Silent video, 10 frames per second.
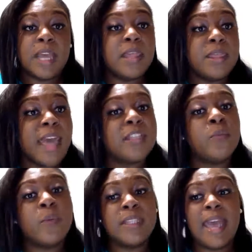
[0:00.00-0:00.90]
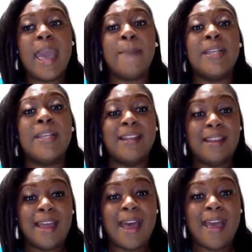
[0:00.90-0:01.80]
And that's what happens a
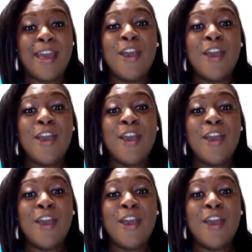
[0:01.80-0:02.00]
lot.